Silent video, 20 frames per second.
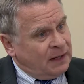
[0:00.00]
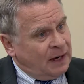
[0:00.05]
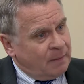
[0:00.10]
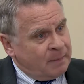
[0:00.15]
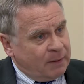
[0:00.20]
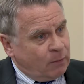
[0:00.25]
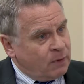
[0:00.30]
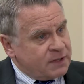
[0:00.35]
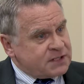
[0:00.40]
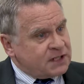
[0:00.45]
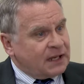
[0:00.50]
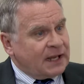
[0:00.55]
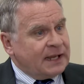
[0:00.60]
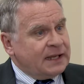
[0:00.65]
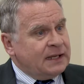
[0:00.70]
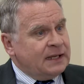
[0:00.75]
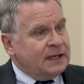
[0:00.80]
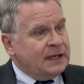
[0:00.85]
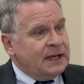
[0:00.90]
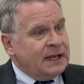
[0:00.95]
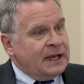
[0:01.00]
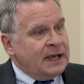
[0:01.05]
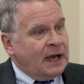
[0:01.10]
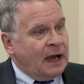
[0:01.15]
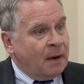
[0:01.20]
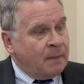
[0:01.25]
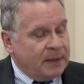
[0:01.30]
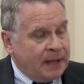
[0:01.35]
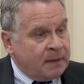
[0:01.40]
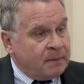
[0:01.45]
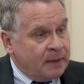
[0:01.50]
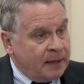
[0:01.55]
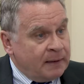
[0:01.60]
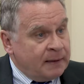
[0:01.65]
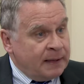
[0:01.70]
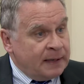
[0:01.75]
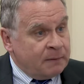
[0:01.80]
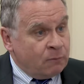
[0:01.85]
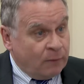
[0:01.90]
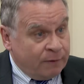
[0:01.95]
I mean, it wasn't like I mean, it,
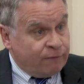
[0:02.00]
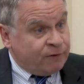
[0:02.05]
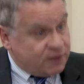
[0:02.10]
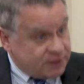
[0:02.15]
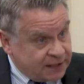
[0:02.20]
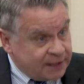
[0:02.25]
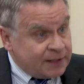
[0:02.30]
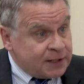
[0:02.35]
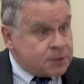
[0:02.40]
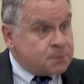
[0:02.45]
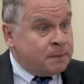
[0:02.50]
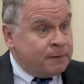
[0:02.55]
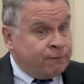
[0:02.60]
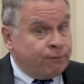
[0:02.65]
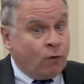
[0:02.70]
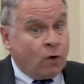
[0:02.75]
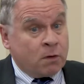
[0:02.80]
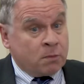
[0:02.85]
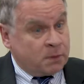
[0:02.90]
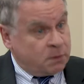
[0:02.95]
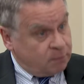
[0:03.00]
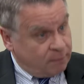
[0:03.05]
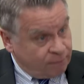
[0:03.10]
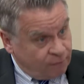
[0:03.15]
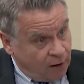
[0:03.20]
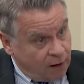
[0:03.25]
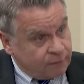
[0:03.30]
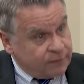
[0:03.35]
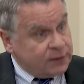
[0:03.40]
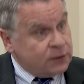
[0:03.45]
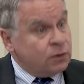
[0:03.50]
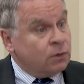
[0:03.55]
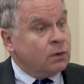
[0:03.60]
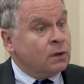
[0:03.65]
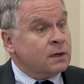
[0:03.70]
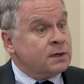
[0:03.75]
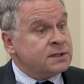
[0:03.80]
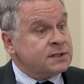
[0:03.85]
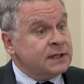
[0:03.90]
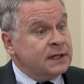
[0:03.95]
it, we've seen this before with revolving
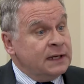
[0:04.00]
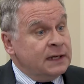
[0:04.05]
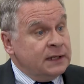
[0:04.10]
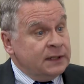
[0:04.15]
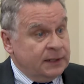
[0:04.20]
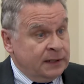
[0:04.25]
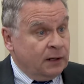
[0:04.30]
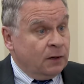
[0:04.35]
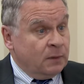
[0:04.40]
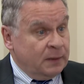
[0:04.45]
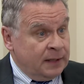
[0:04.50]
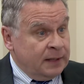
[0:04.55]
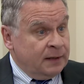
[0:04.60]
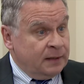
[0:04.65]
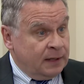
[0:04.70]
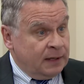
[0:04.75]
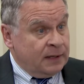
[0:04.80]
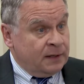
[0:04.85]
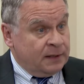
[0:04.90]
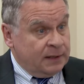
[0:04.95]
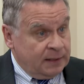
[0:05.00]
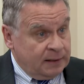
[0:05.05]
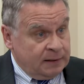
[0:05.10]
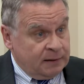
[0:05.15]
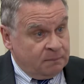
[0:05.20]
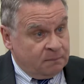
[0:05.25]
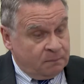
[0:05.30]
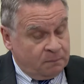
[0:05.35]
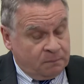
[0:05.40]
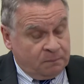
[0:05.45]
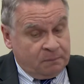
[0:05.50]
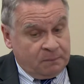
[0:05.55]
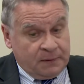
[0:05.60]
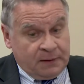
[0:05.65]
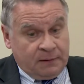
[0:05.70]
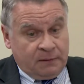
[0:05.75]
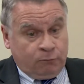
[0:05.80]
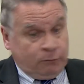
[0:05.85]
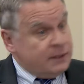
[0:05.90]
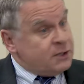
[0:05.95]
doors, you know, in in the
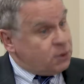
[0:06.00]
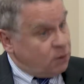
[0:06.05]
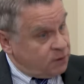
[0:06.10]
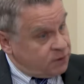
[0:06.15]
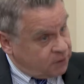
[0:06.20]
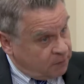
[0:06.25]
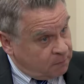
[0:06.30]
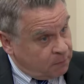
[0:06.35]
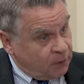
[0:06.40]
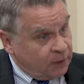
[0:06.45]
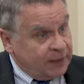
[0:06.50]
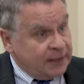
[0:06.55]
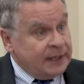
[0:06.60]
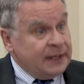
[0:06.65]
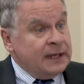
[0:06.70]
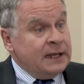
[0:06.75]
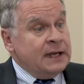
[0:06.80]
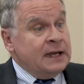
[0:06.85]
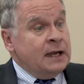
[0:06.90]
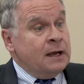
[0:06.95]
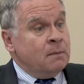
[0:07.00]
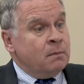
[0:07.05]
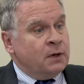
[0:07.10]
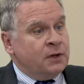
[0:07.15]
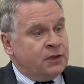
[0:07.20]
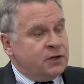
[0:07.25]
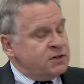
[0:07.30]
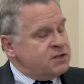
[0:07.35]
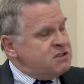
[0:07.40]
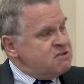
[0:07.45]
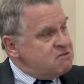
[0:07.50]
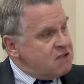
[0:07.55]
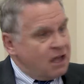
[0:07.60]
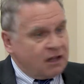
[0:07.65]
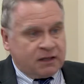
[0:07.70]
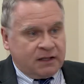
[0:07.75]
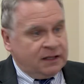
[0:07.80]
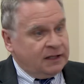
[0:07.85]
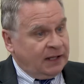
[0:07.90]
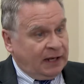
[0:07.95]
research community, but there's
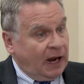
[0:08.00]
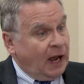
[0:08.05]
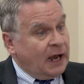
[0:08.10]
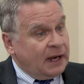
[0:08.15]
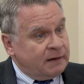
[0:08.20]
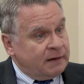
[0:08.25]
nothing. So it I,